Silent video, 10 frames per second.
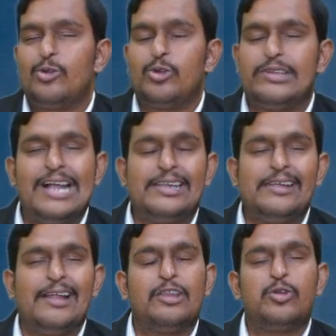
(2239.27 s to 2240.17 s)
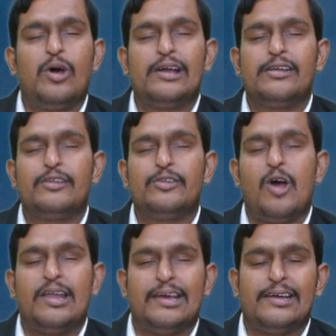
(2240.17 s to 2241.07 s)
so that is also a
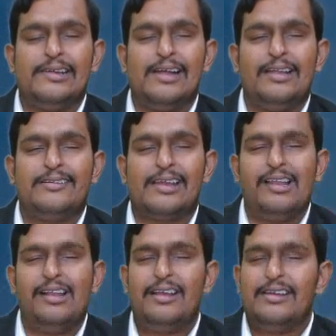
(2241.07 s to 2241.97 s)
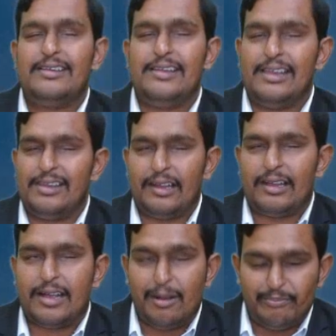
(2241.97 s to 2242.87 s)
non-agricultural
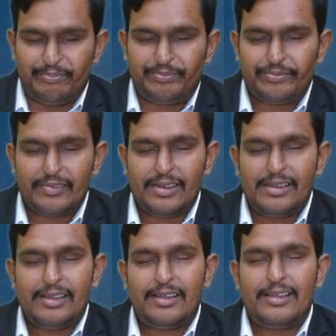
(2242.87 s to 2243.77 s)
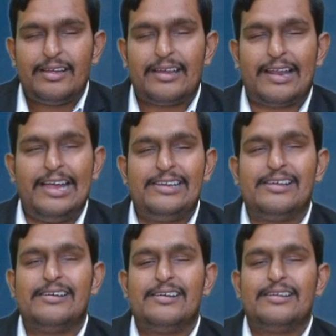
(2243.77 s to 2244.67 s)
income, right?